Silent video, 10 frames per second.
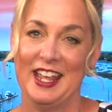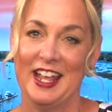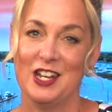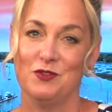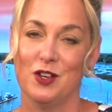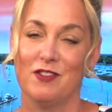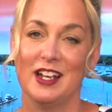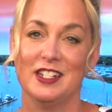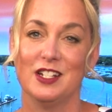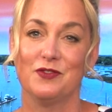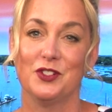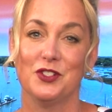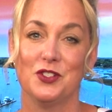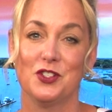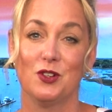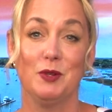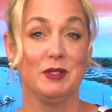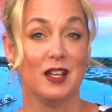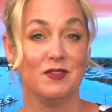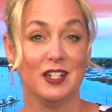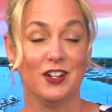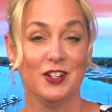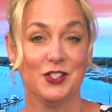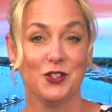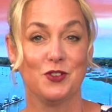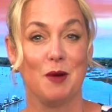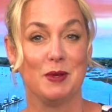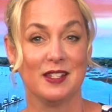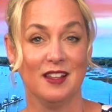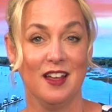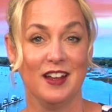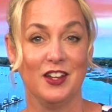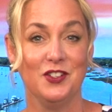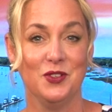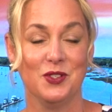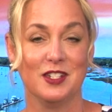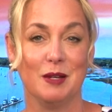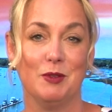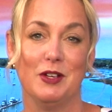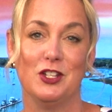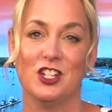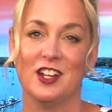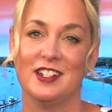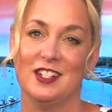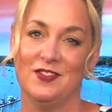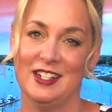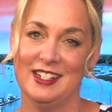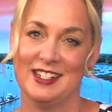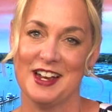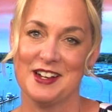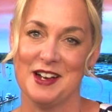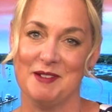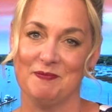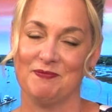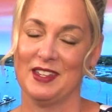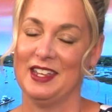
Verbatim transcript: And if you have an idea for a news story, we'd love to hear it, so drop us a line at news@whhitv.com.